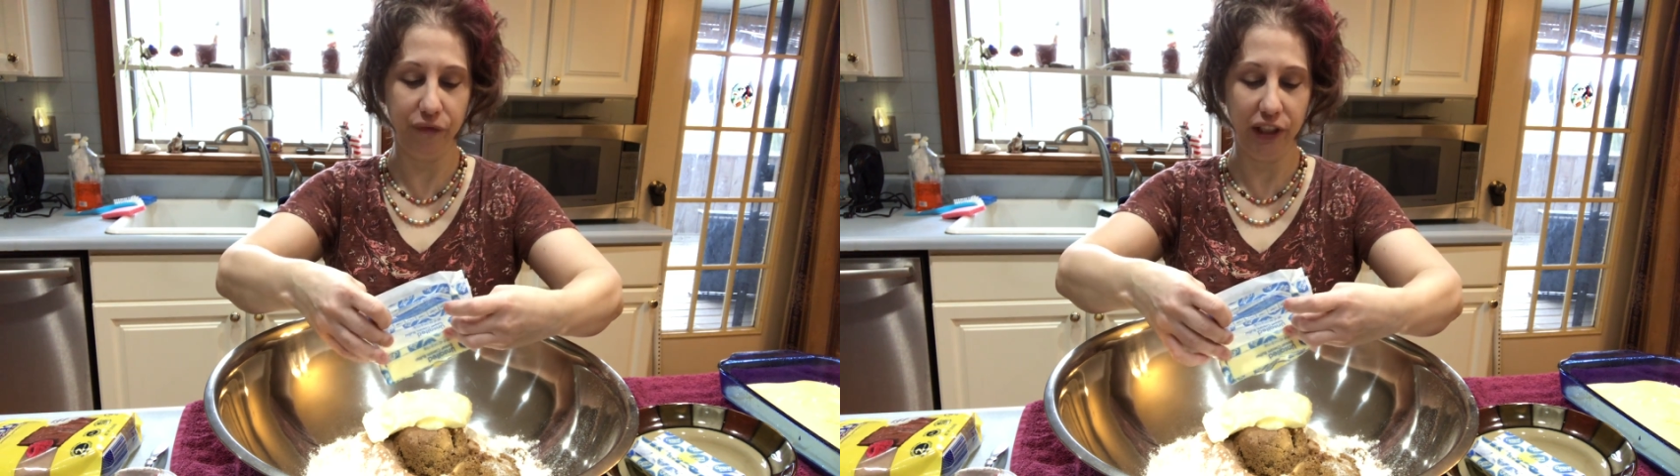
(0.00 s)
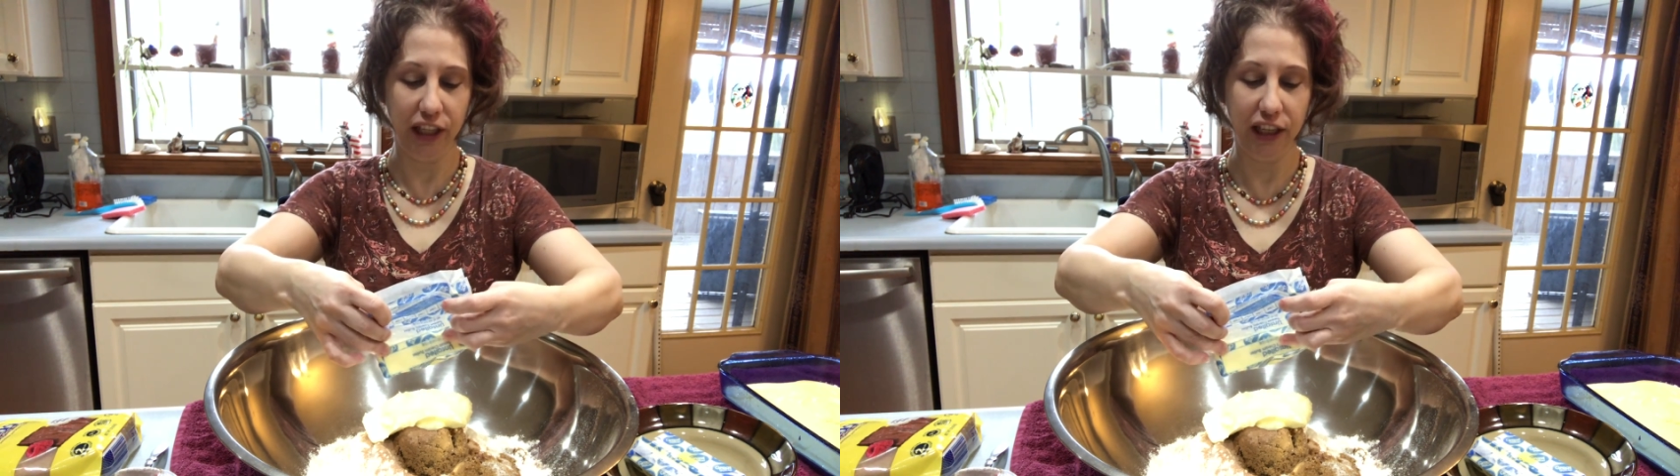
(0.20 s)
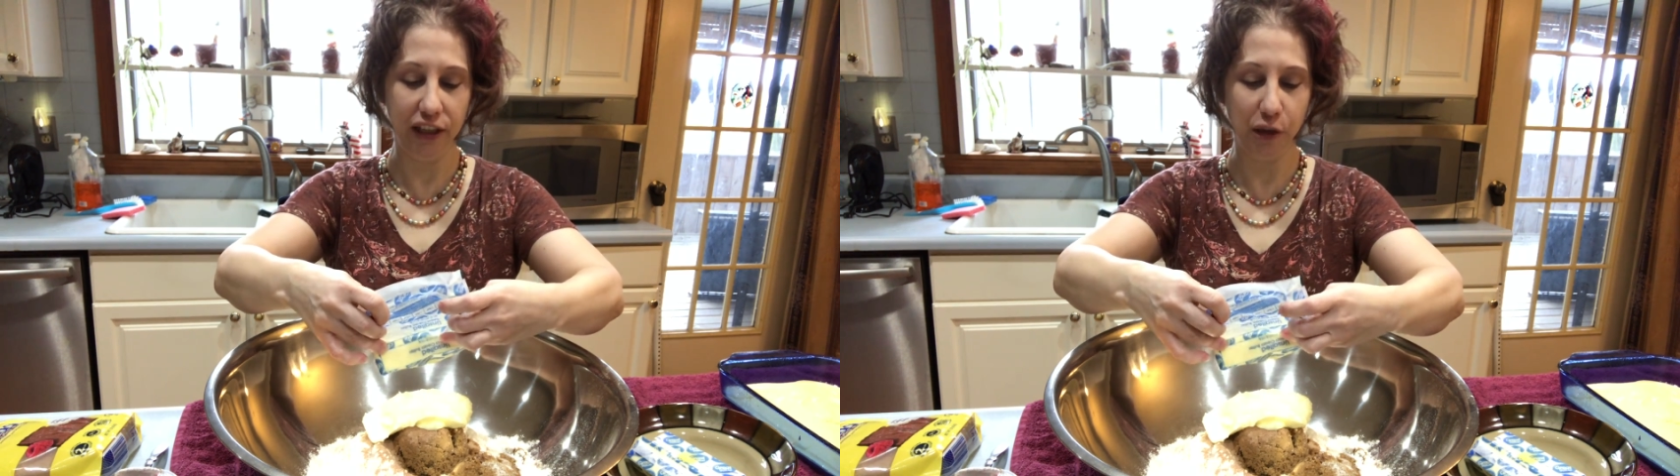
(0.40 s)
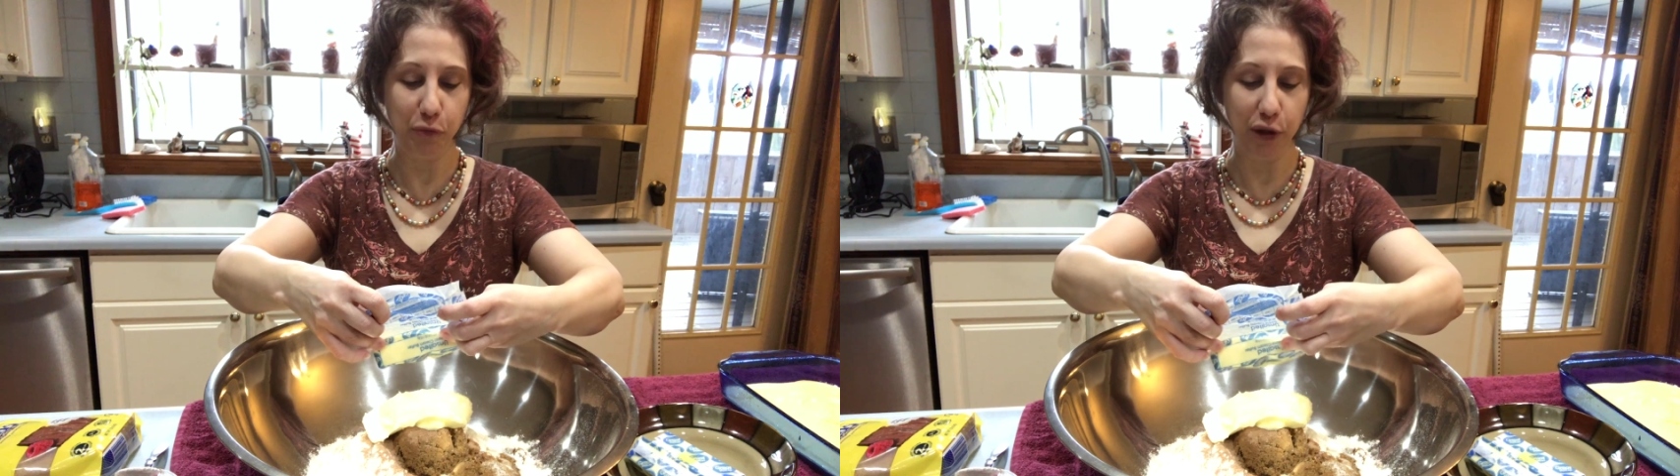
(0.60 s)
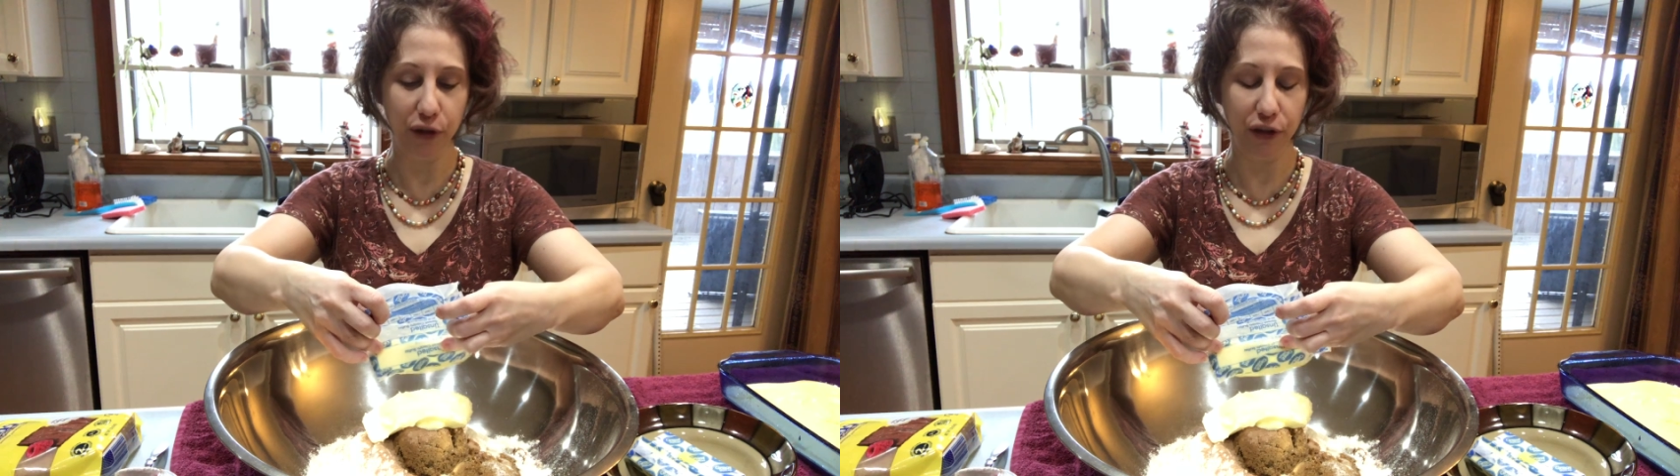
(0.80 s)
heating up
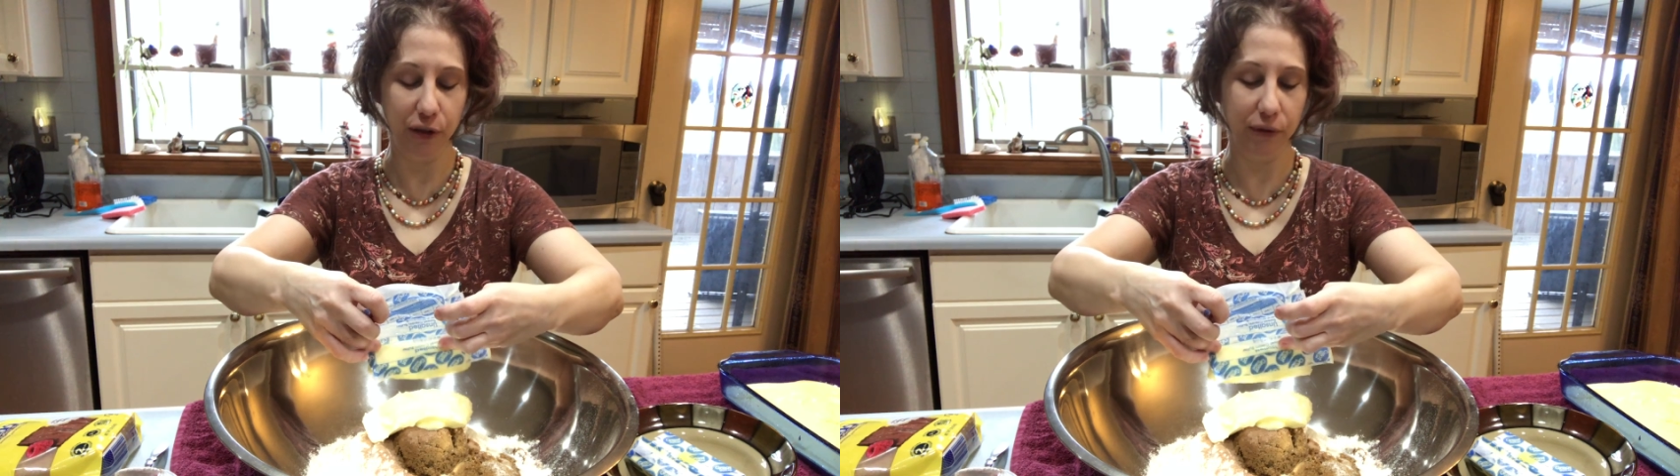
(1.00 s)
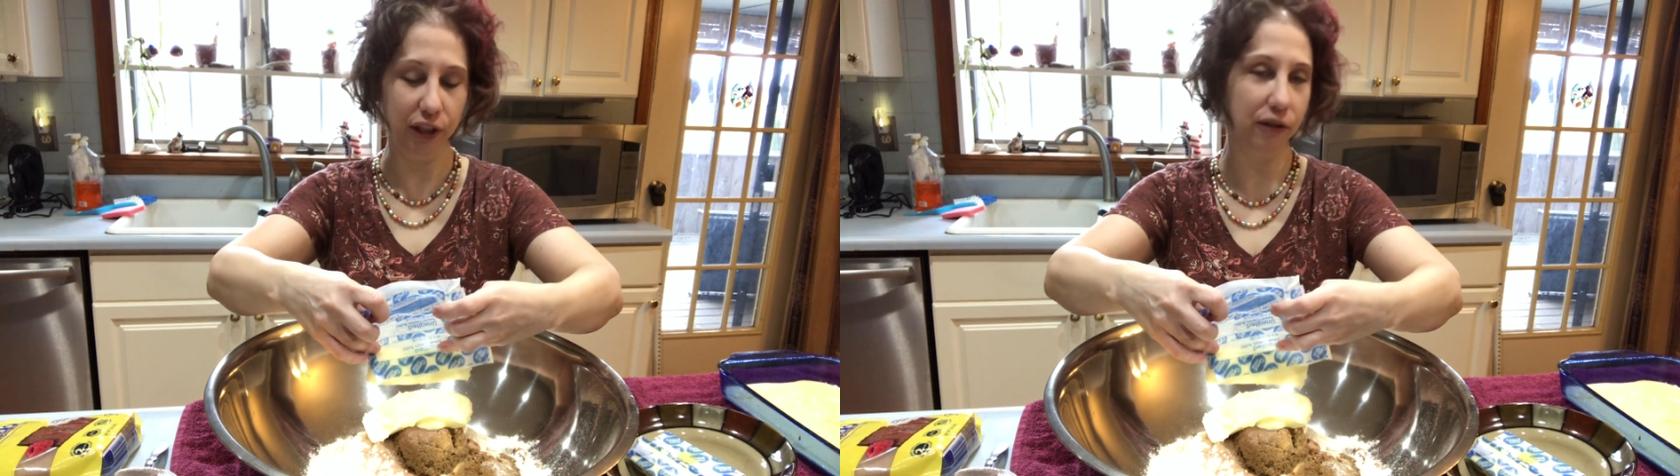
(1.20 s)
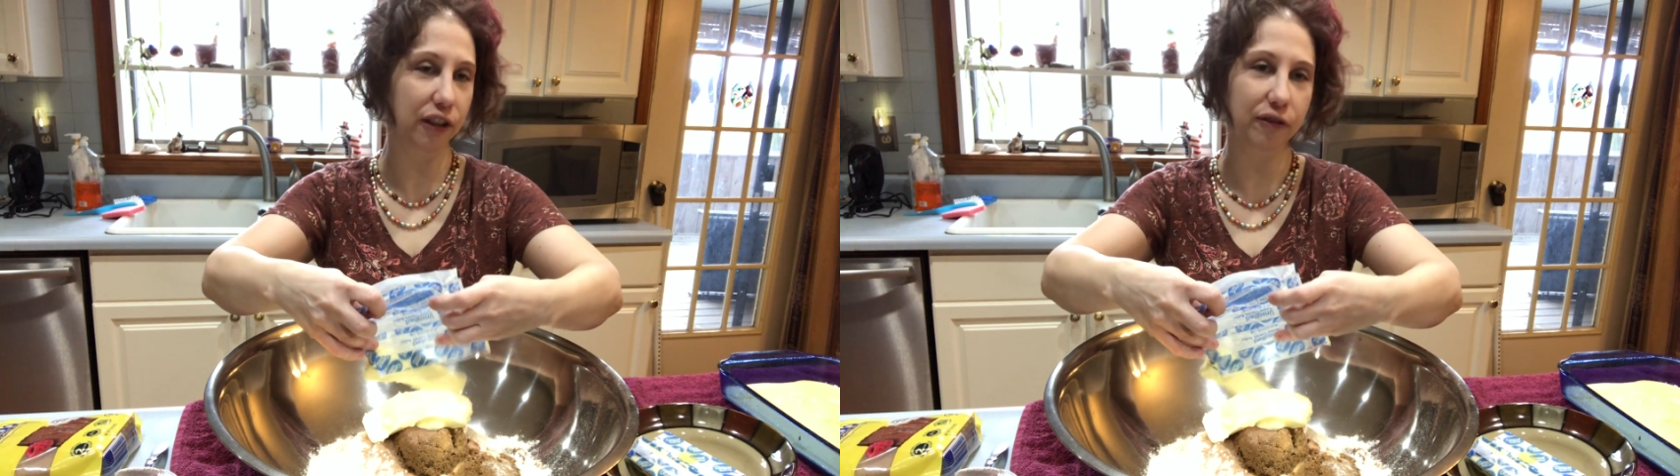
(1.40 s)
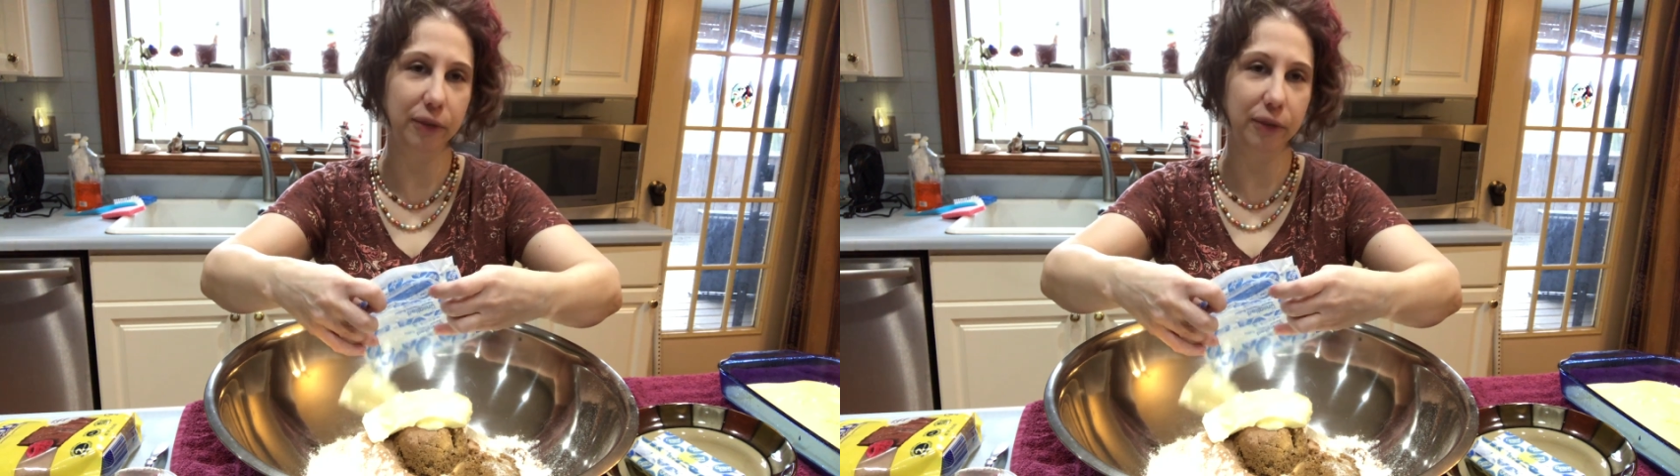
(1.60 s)
butter in a microwave,